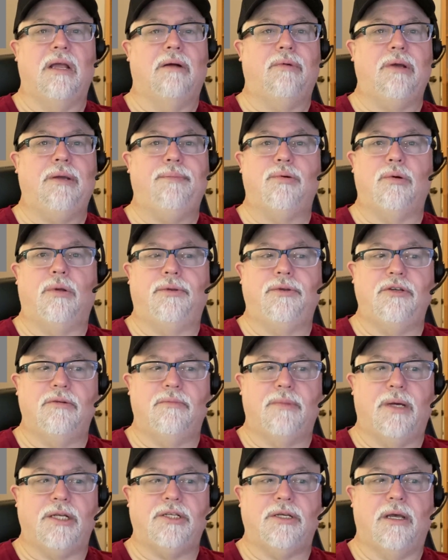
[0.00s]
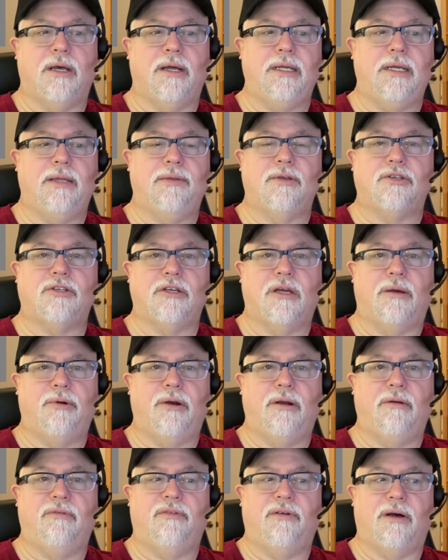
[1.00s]
We pull too much honey in the summer
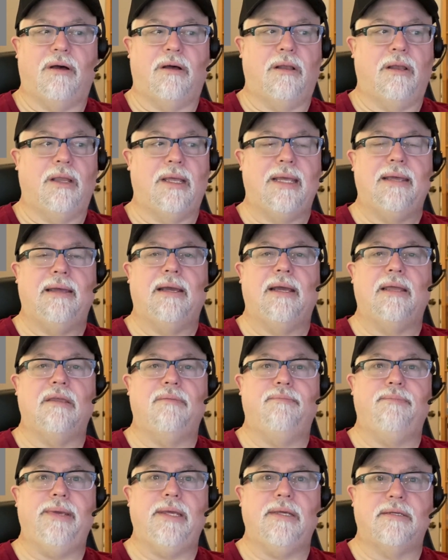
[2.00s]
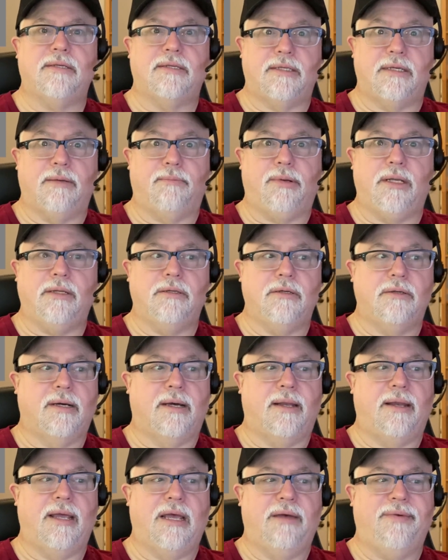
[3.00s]
and fall, and the bees simply do
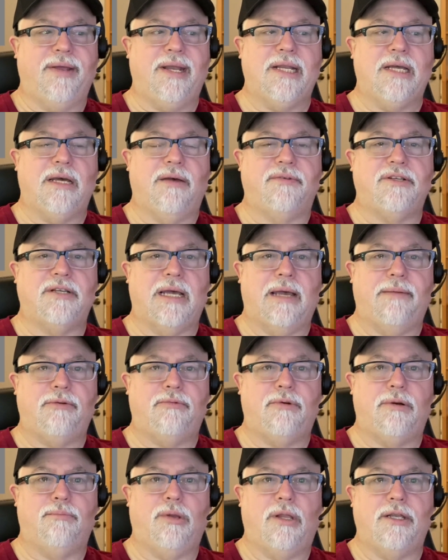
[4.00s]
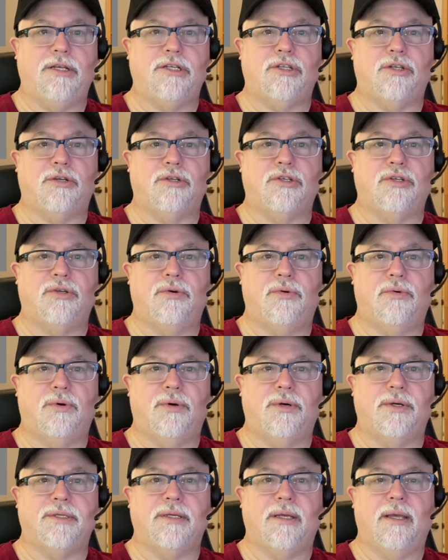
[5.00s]
not have enough time to replenish their
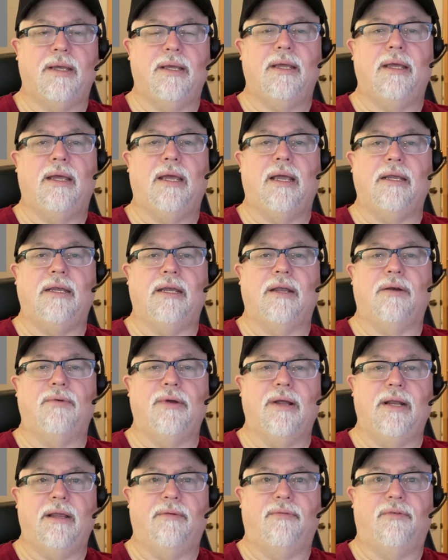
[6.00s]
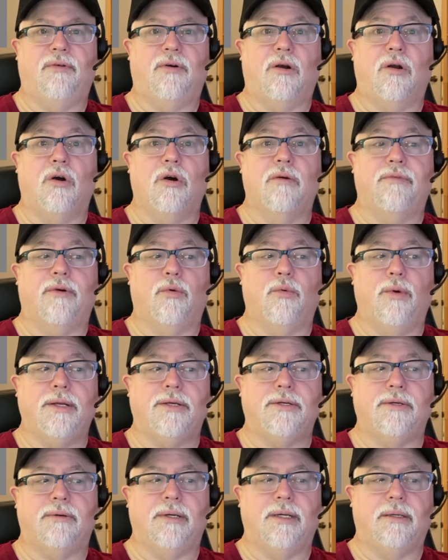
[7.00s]
stores and get ready for
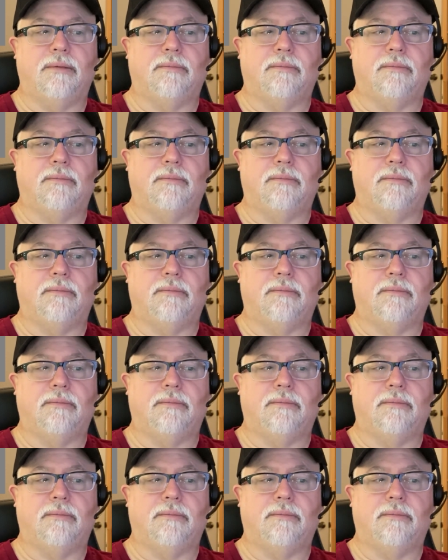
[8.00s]
overwintering.